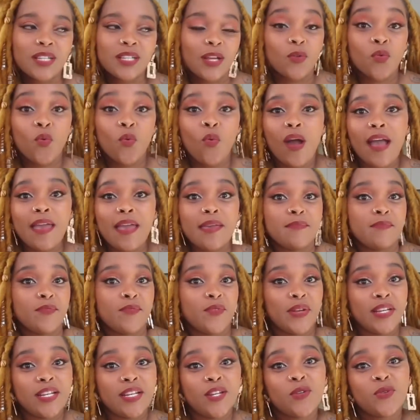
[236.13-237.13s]
oh, I am
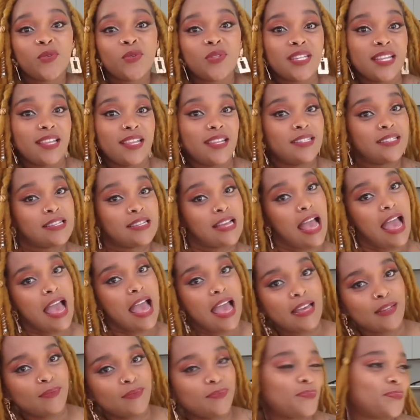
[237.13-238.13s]
ready to see this guy.
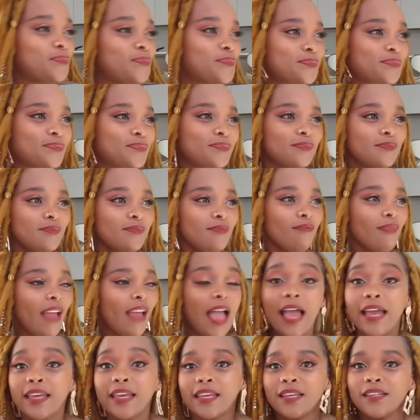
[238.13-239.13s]

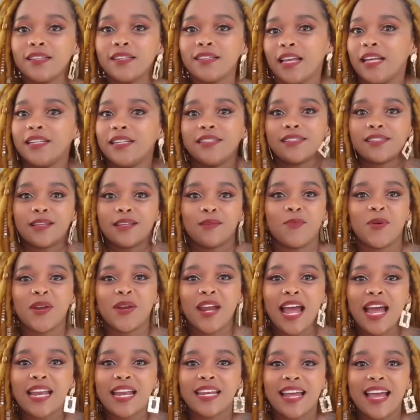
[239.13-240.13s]
I can't, yeah, it's a
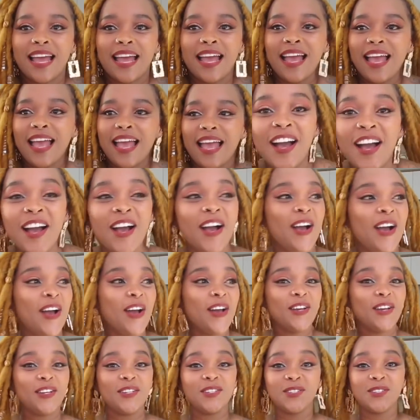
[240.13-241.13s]
banana.
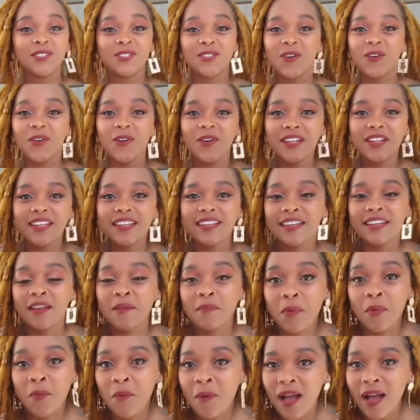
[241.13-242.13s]
So,
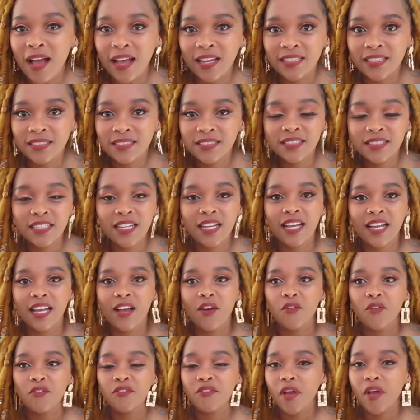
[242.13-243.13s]
number one,
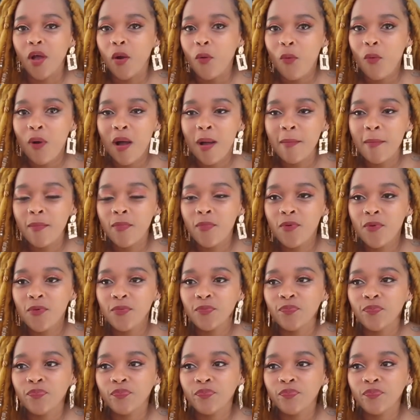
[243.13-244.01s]
if you are one more,